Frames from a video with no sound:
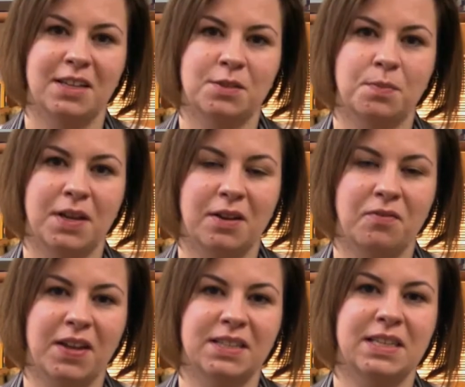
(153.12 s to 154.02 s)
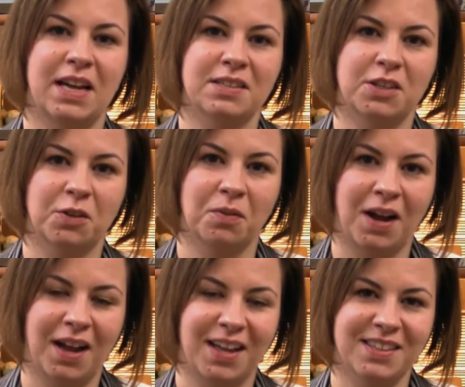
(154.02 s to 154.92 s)
It's been a fantastic
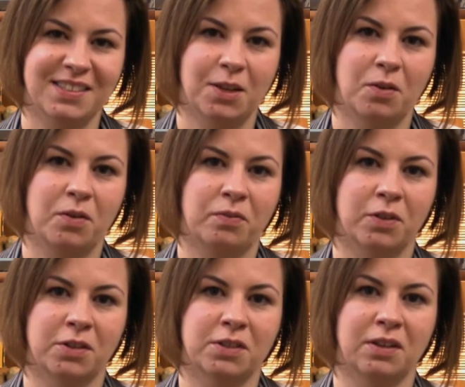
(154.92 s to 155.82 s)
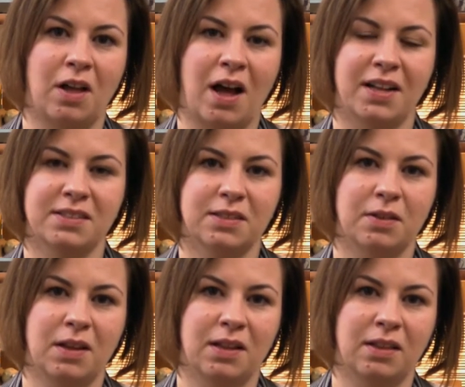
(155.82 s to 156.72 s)
ride. We've learned a lot
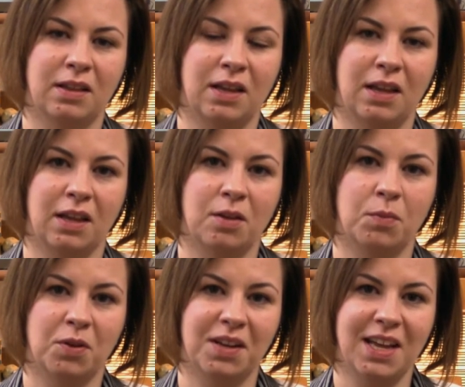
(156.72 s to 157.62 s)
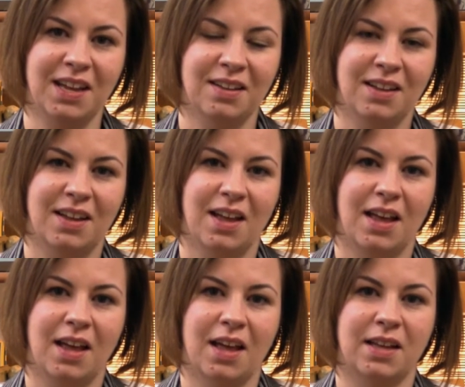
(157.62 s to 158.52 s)
in the community,
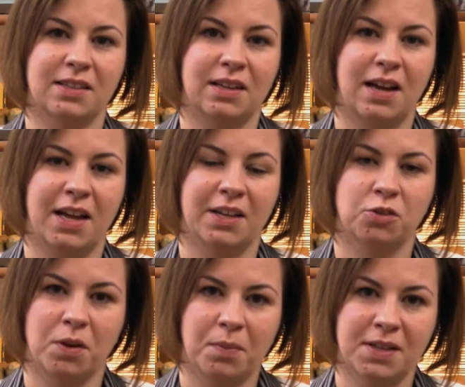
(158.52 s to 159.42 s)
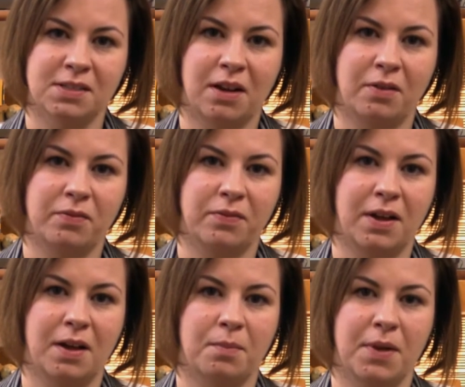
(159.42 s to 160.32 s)
and I enjoy myself
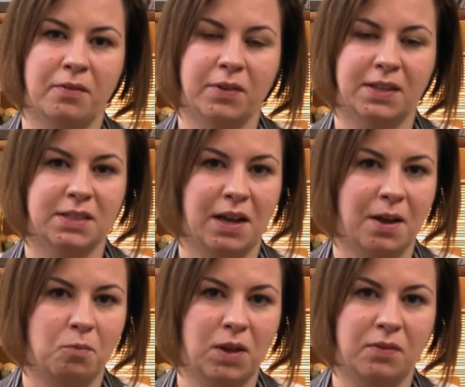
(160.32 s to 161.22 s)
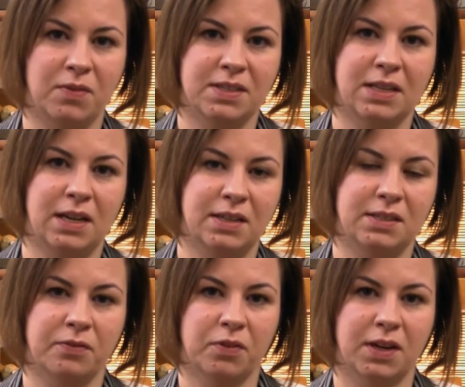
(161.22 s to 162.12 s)
every time we visit a
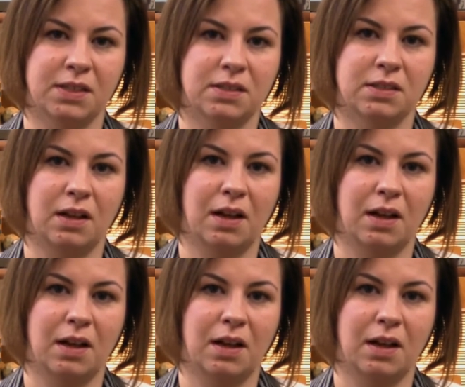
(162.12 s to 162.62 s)
different